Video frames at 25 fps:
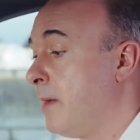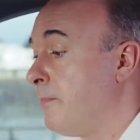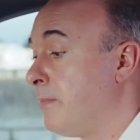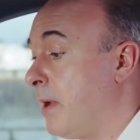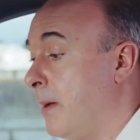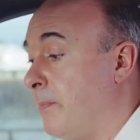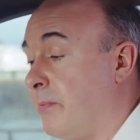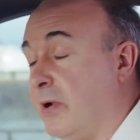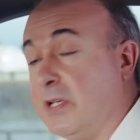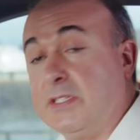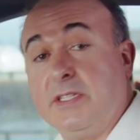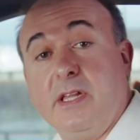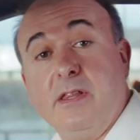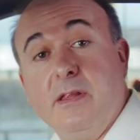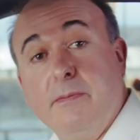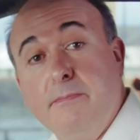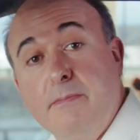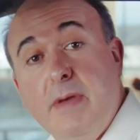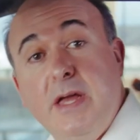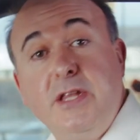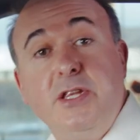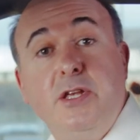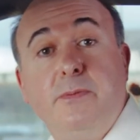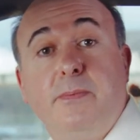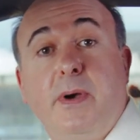by pressing the
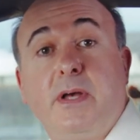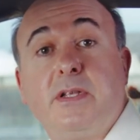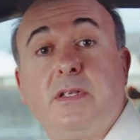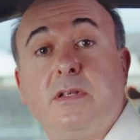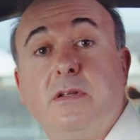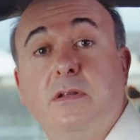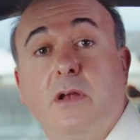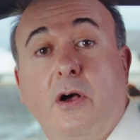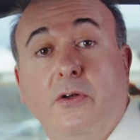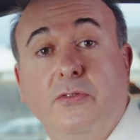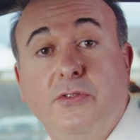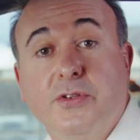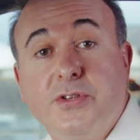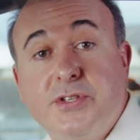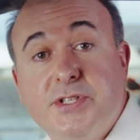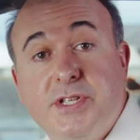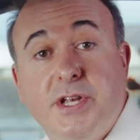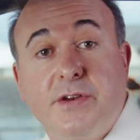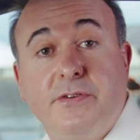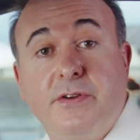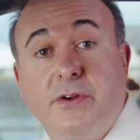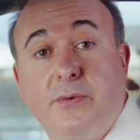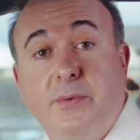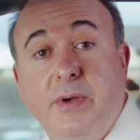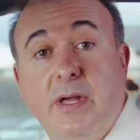menu button on the steering